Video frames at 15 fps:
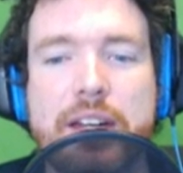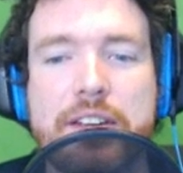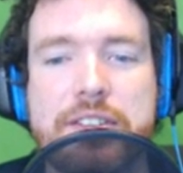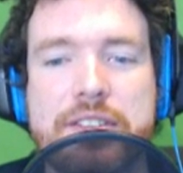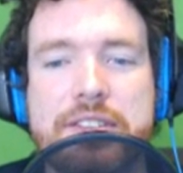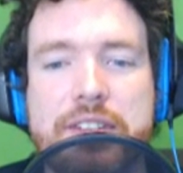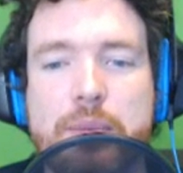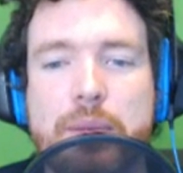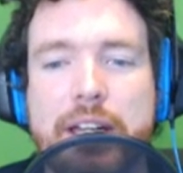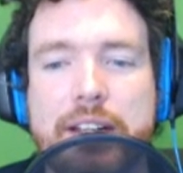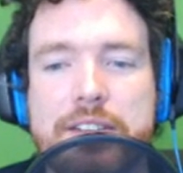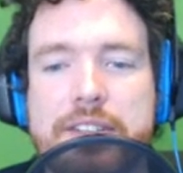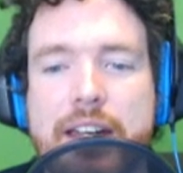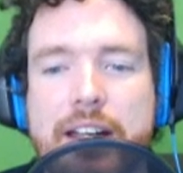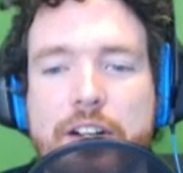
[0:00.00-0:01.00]
doesn't seem
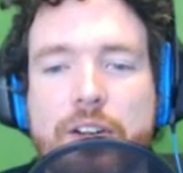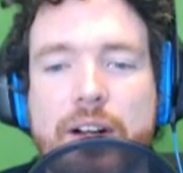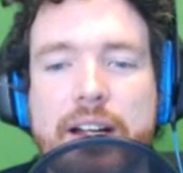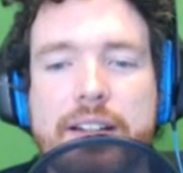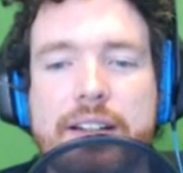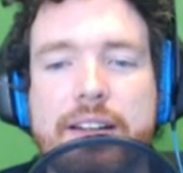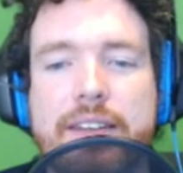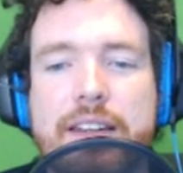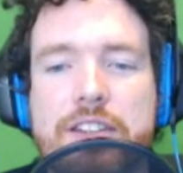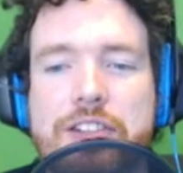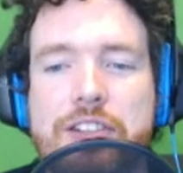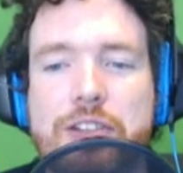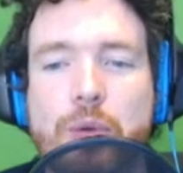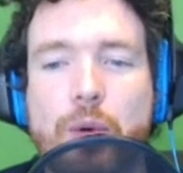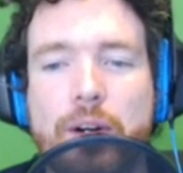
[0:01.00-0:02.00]
like it's that great, the
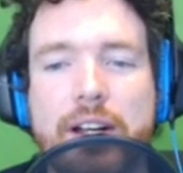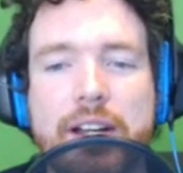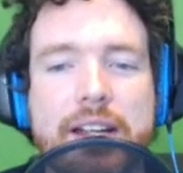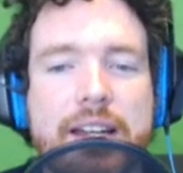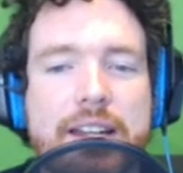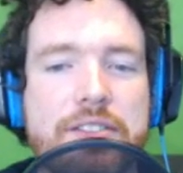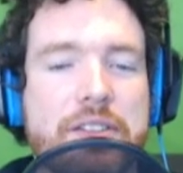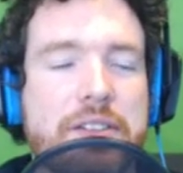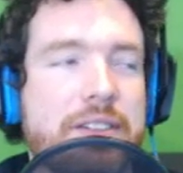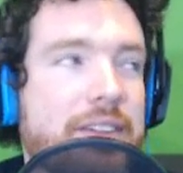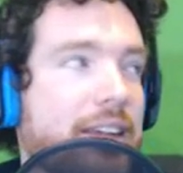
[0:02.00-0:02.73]
story